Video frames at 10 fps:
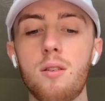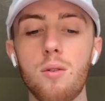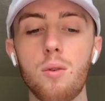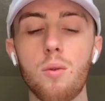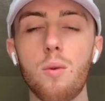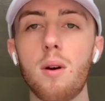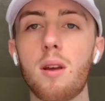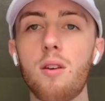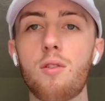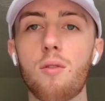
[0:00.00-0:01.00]
to
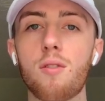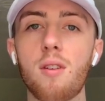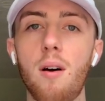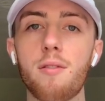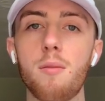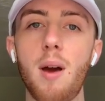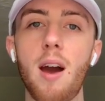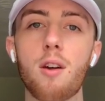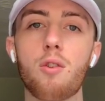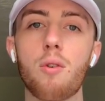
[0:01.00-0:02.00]
get yourself some
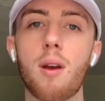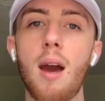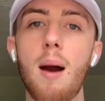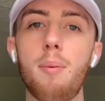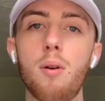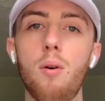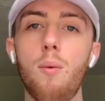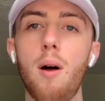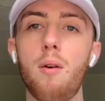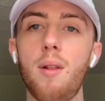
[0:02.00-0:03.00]
extra capital,
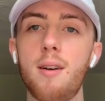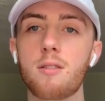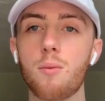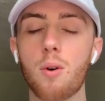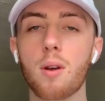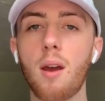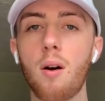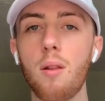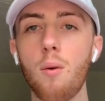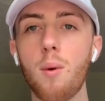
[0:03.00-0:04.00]
whether that's working
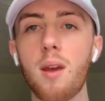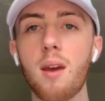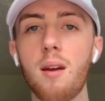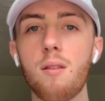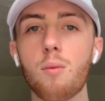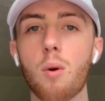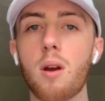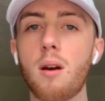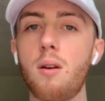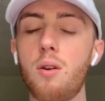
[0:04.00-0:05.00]
on the weekends,
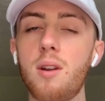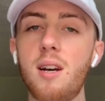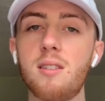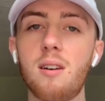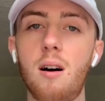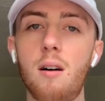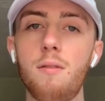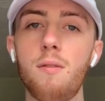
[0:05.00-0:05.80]
working on your days off,